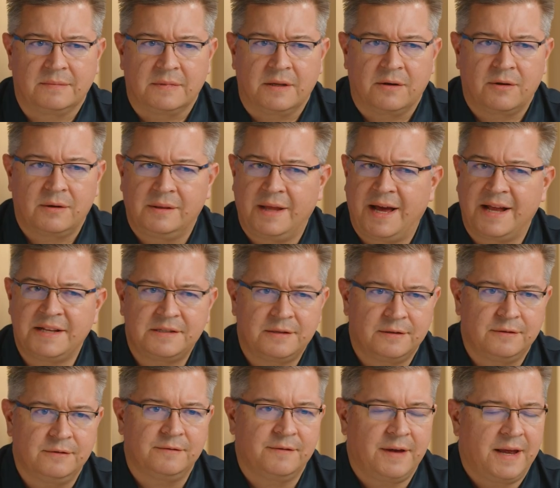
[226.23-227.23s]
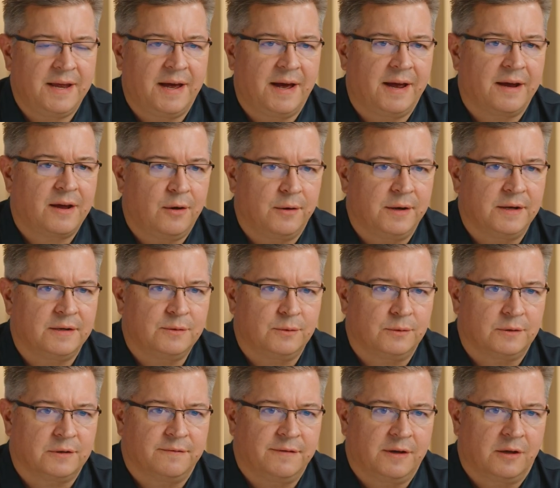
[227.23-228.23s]
There are lots of A I coding
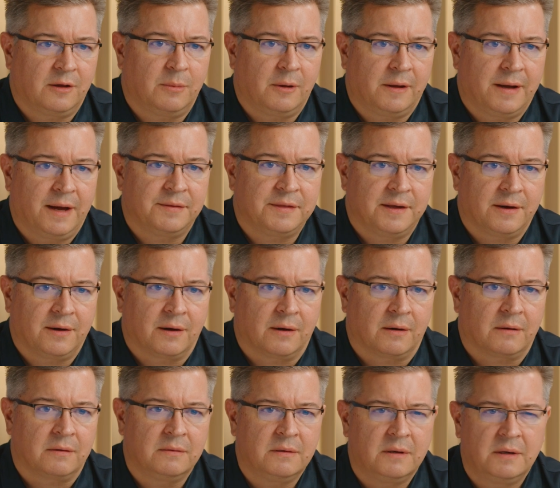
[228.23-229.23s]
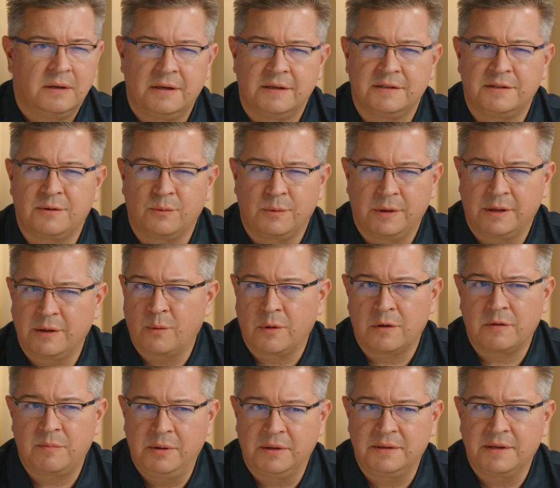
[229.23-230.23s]
tools available out there. Is it really
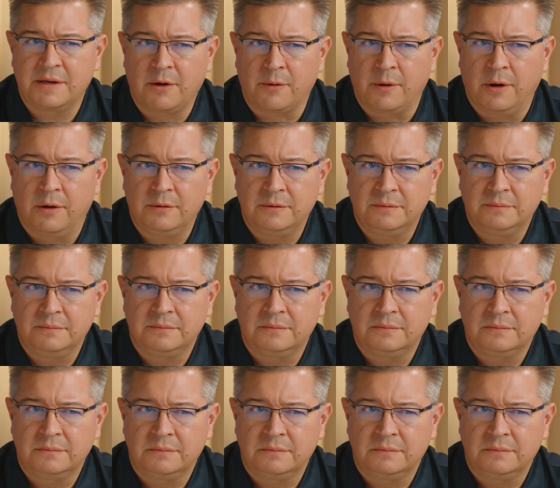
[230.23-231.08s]
worth building your own?